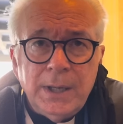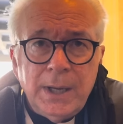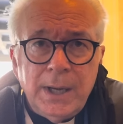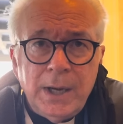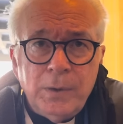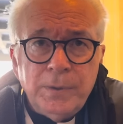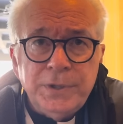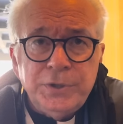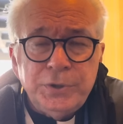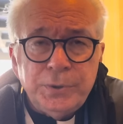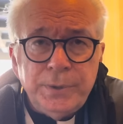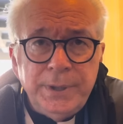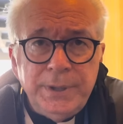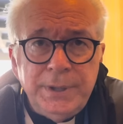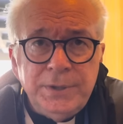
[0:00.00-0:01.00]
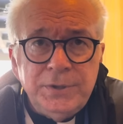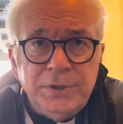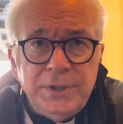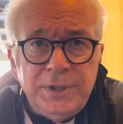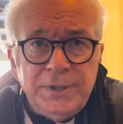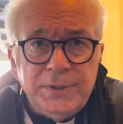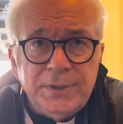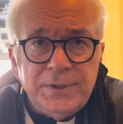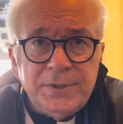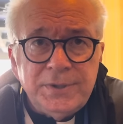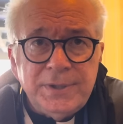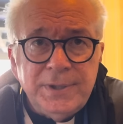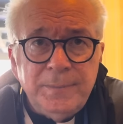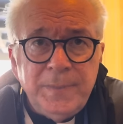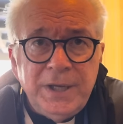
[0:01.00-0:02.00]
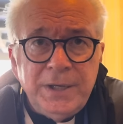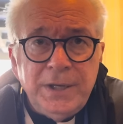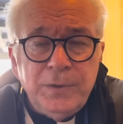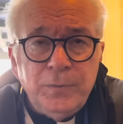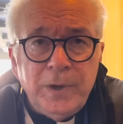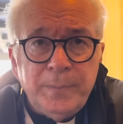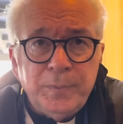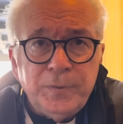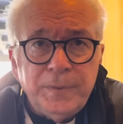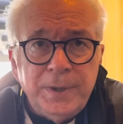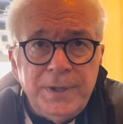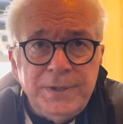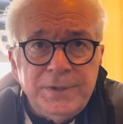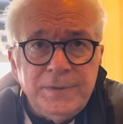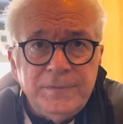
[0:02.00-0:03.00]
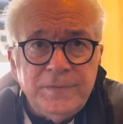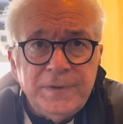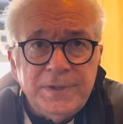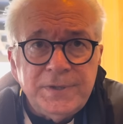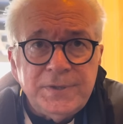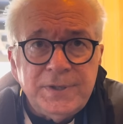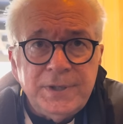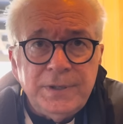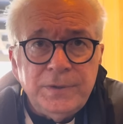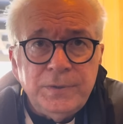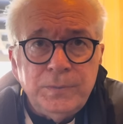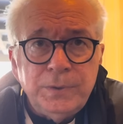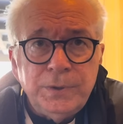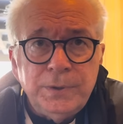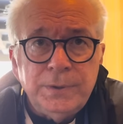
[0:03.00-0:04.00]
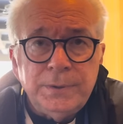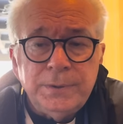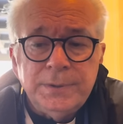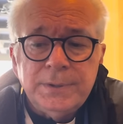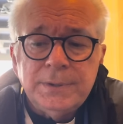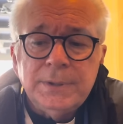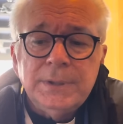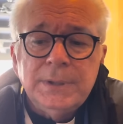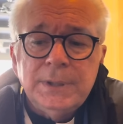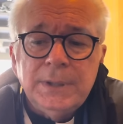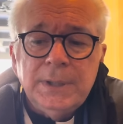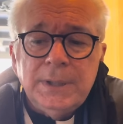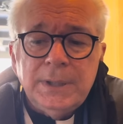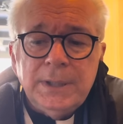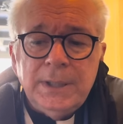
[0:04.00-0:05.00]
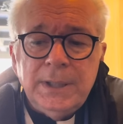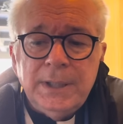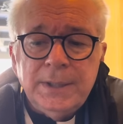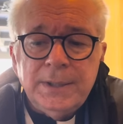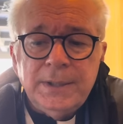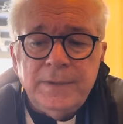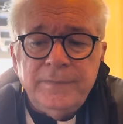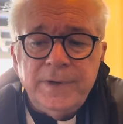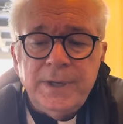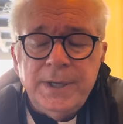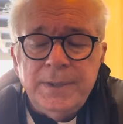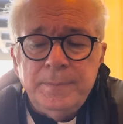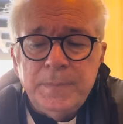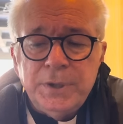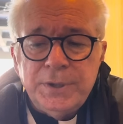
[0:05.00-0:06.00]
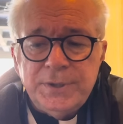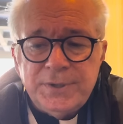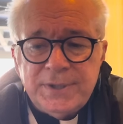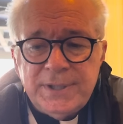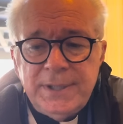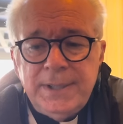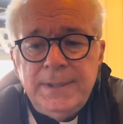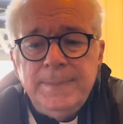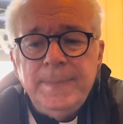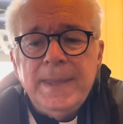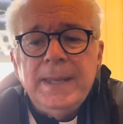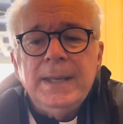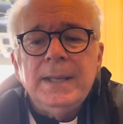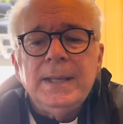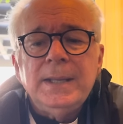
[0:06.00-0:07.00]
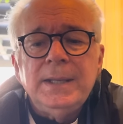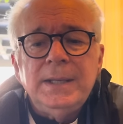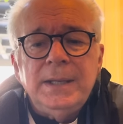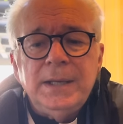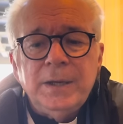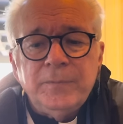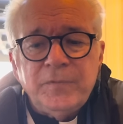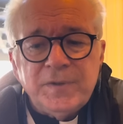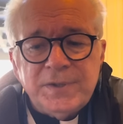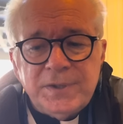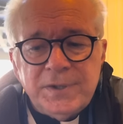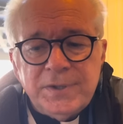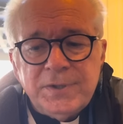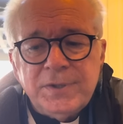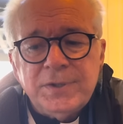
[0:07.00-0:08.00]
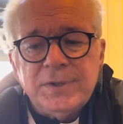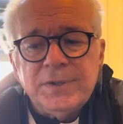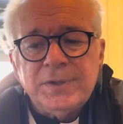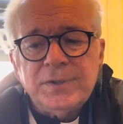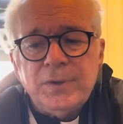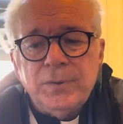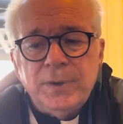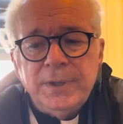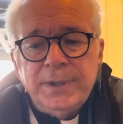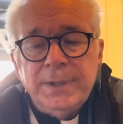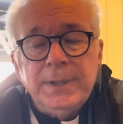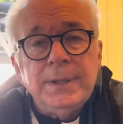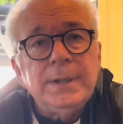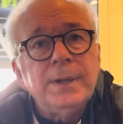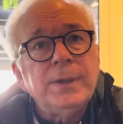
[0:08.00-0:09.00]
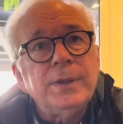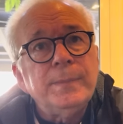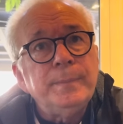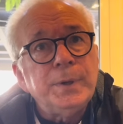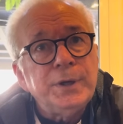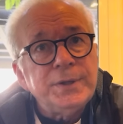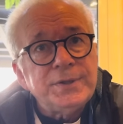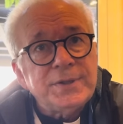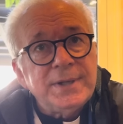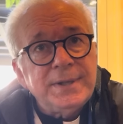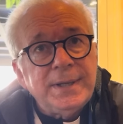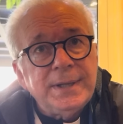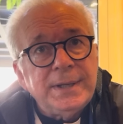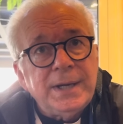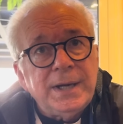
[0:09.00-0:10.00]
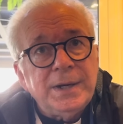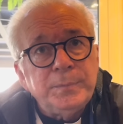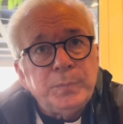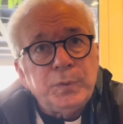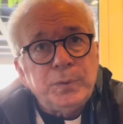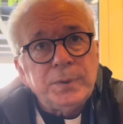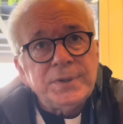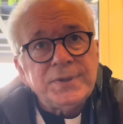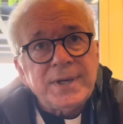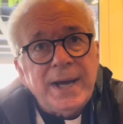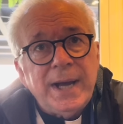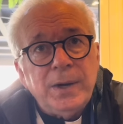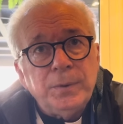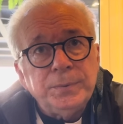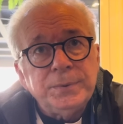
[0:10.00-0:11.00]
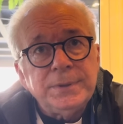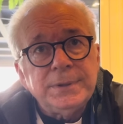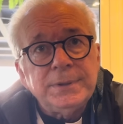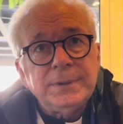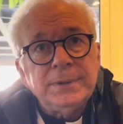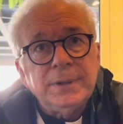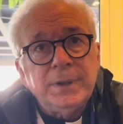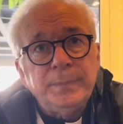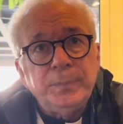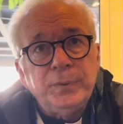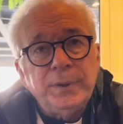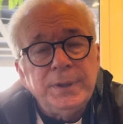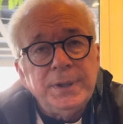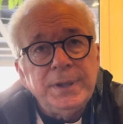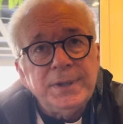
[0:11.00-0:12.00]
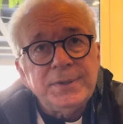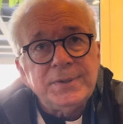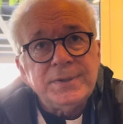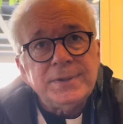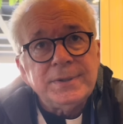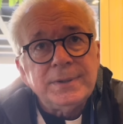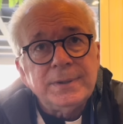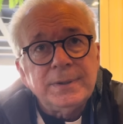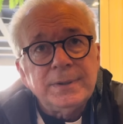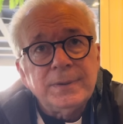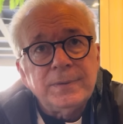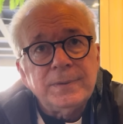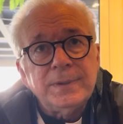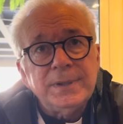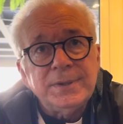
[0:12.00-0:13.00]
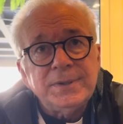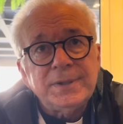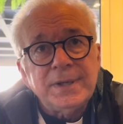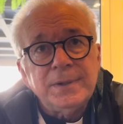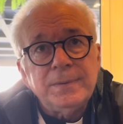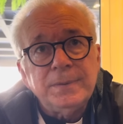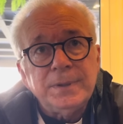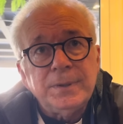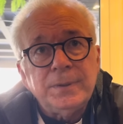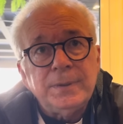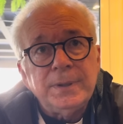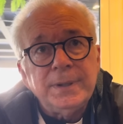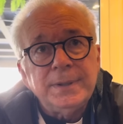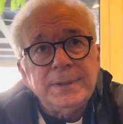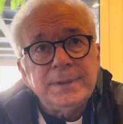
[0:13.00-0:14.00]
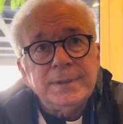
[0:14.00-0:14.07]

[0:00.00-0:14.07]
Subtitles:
our joining Jesus in making reparation for the sin of the world, in the Divine Mercy, the emphasis is on the mercy that God pours out upon us through His Sacred Heart.